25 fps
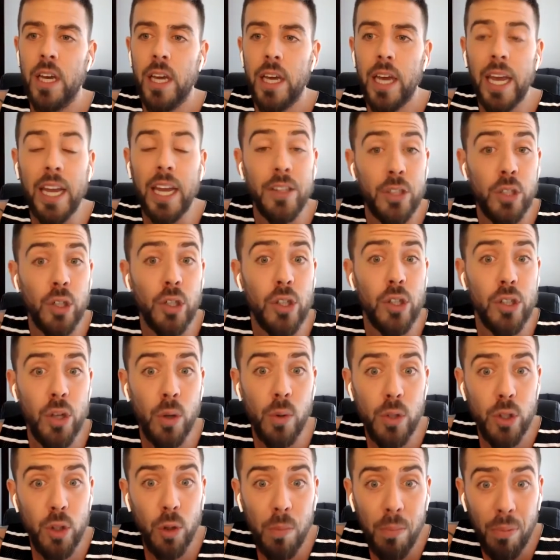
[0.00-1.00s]
It's your
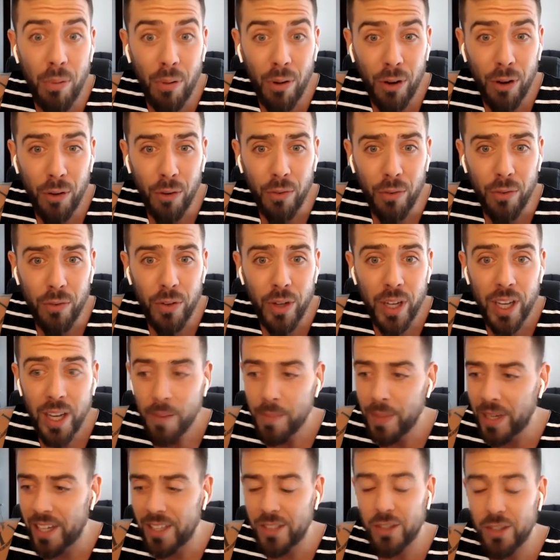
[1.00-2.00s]
social proof
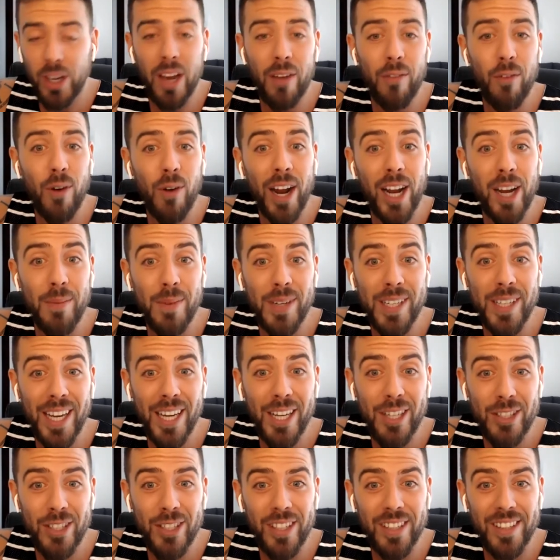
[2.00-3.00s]
because you have
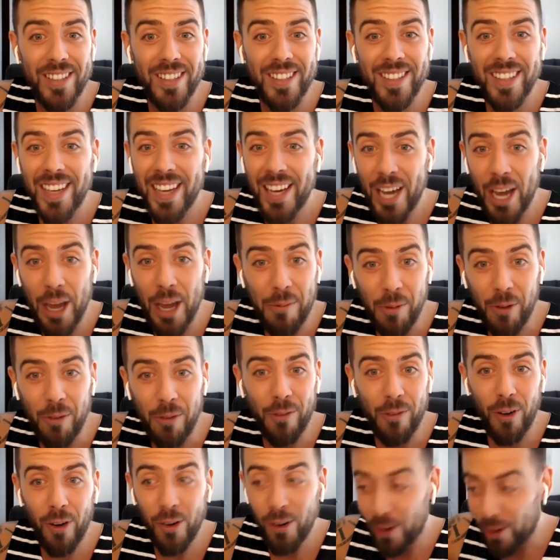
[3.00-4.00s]
recommendations and
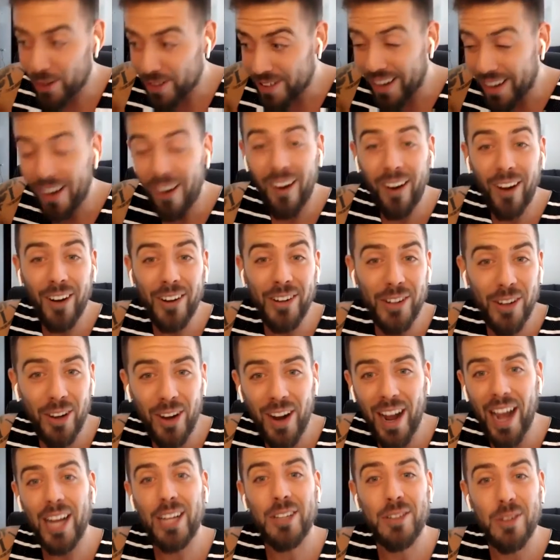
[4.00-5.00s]
referrals on your
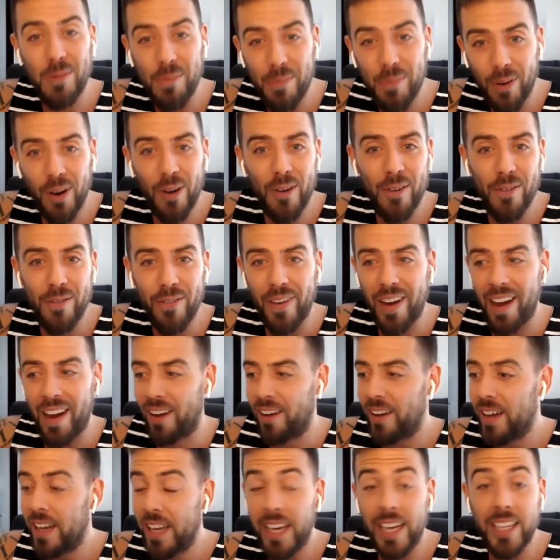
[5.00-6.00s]
actual profile.
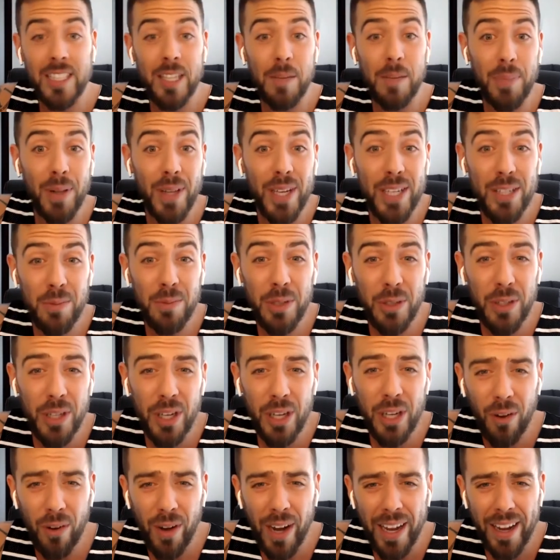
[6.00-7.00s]
It's a place where you could
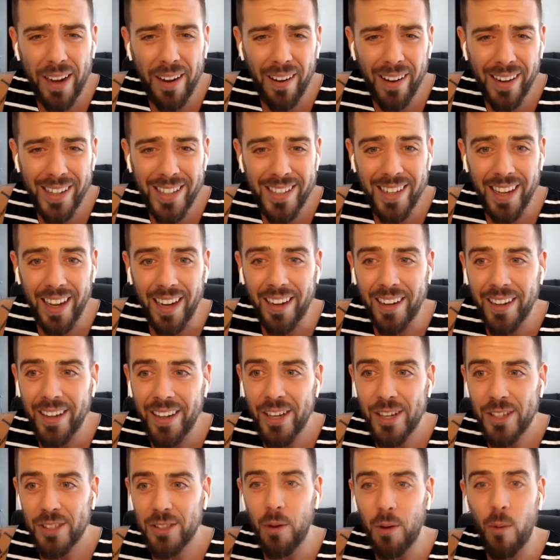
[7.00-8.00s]
create content.
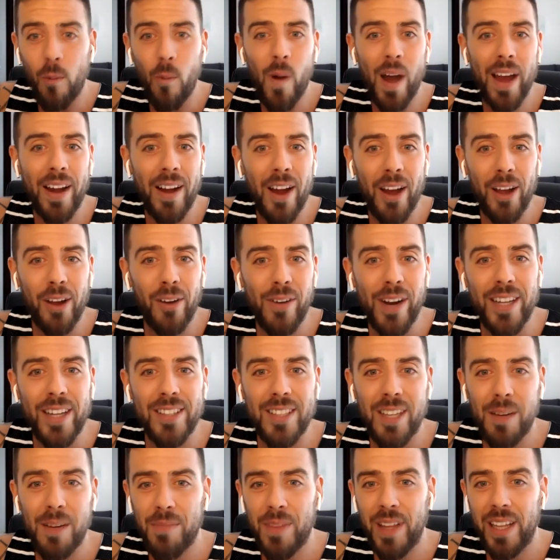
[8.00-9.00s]
So why not create
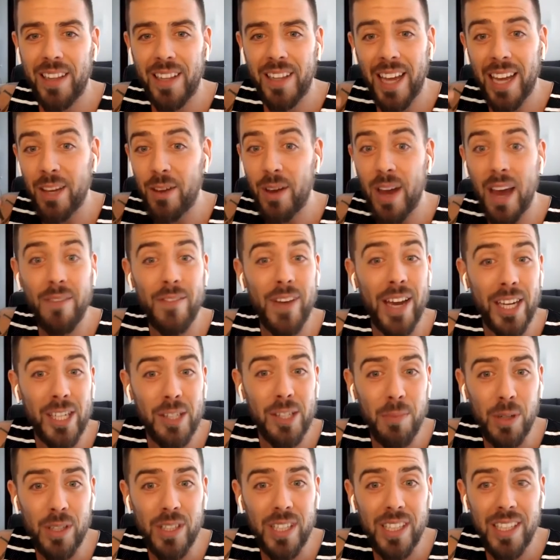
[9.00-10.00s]
something that you have
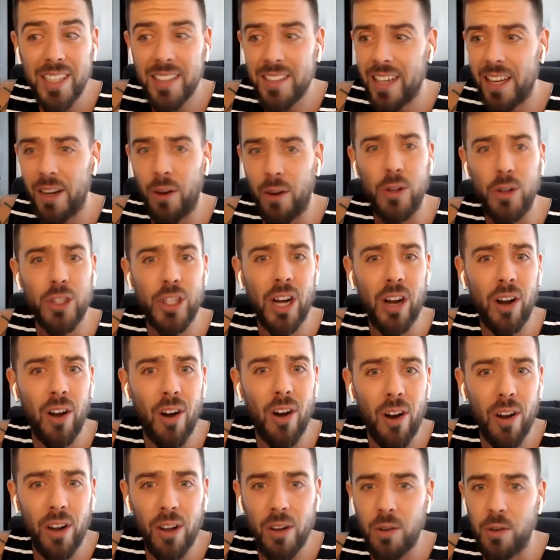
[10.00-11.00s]
expertise in or share
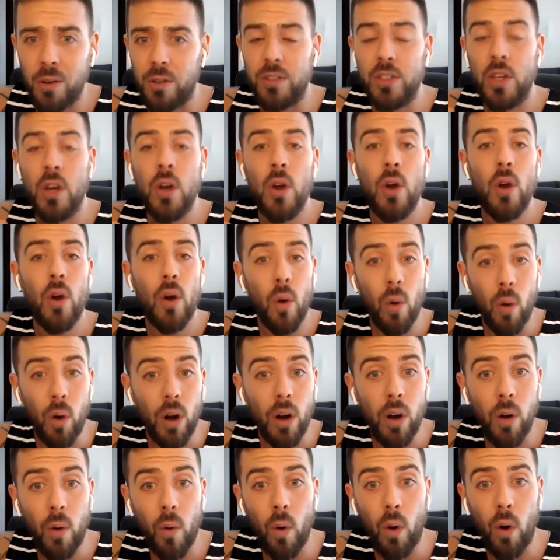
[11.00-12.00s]
articles
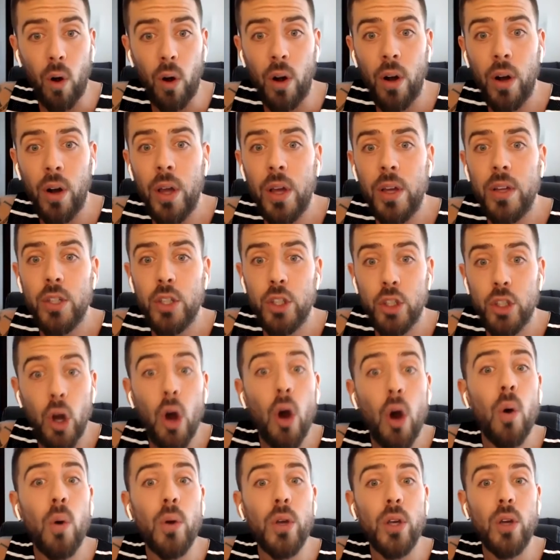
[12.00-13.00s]
or or
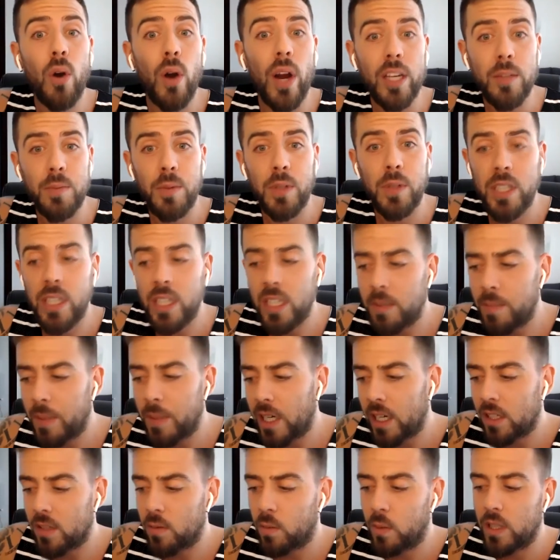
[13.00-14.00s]
show your expertise
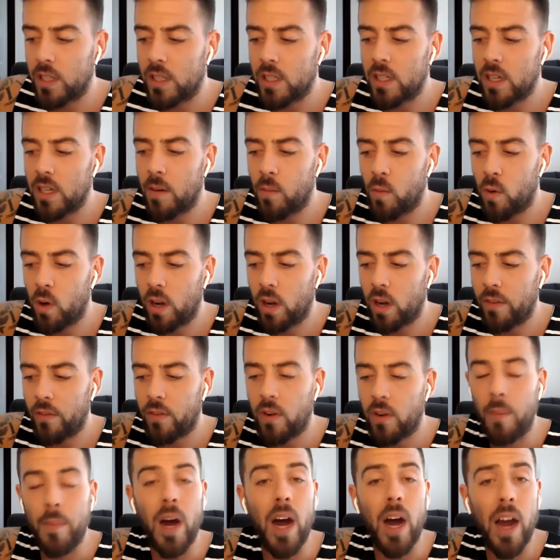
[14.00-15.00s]
because when someone
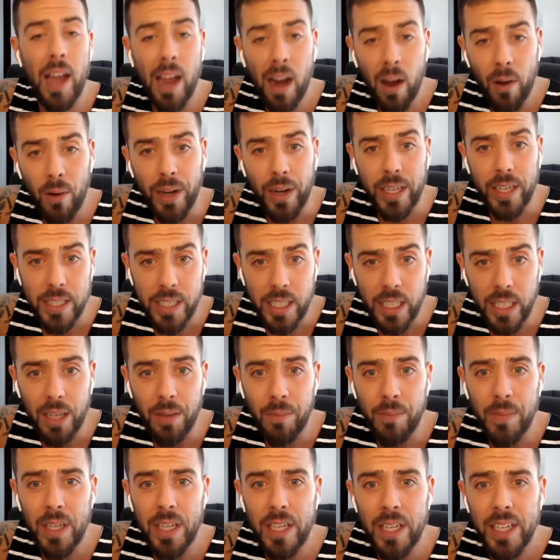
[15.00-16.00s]
from a hiring team
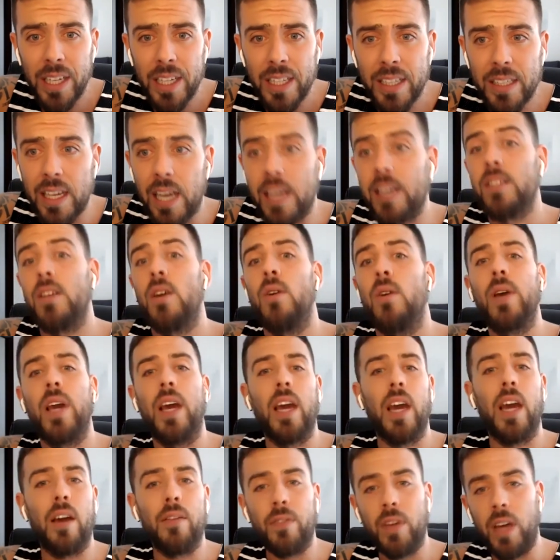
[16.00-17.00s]
says, okay,
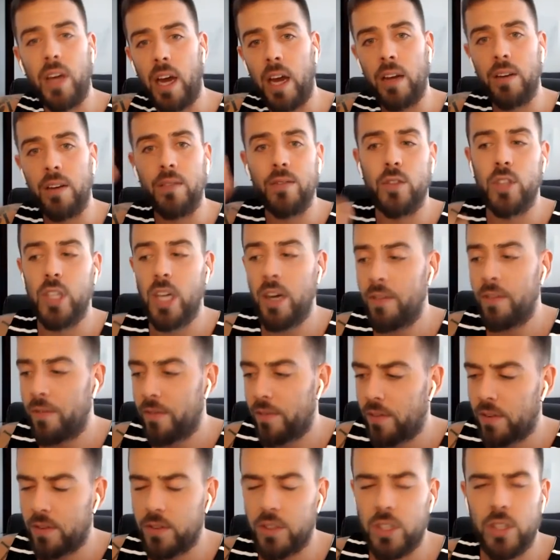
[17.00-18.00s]
I've got Jeff,
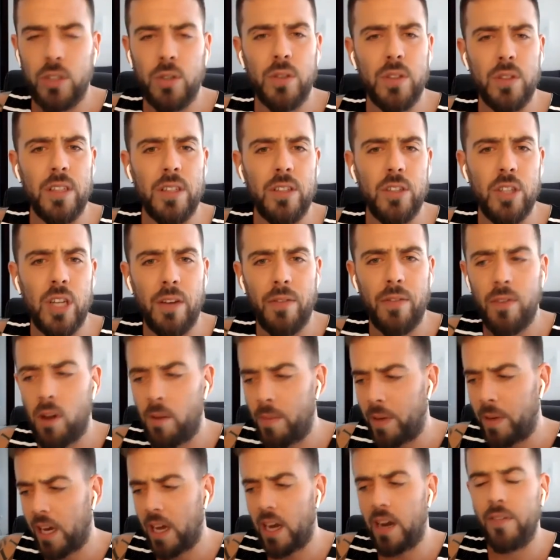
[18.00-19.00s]
who's this Jeff
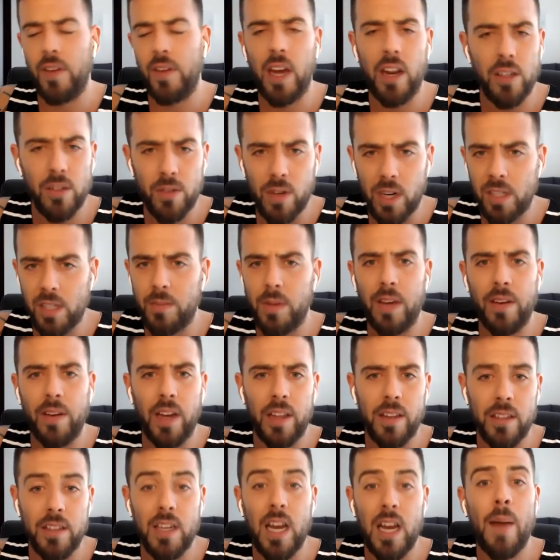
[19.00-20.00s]
Altman guy? I've got his resume, I got
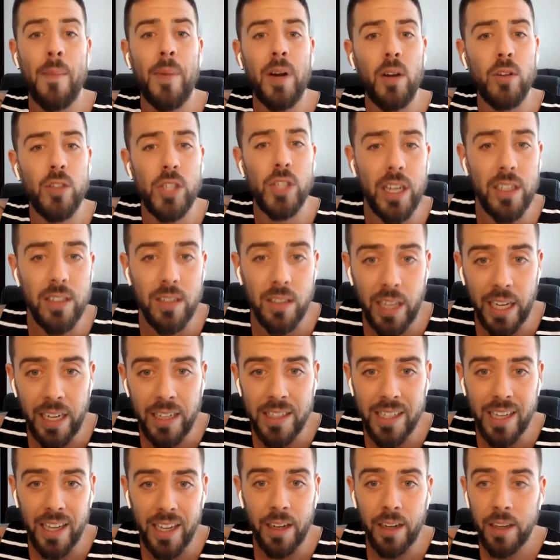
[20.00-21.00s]
this. I'm gonna go check his
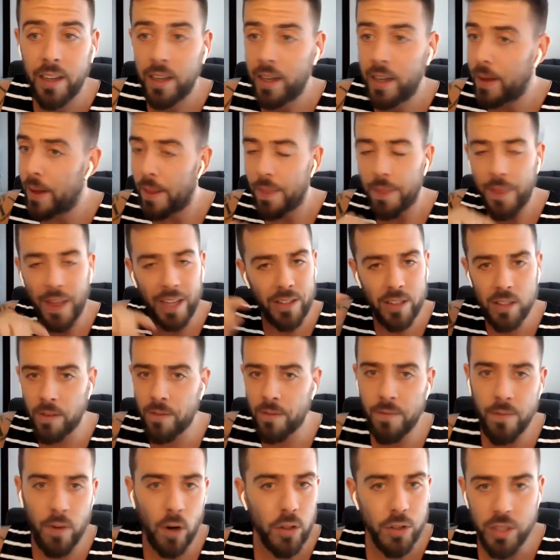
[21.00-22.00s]
LinkedIn. That's the
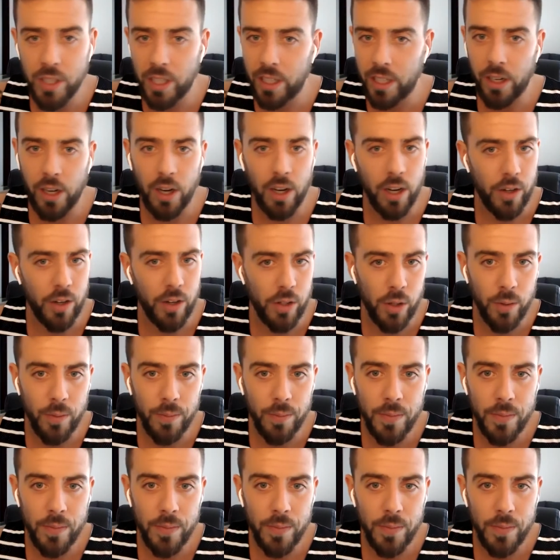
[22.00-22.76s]
first thing they're gonna do.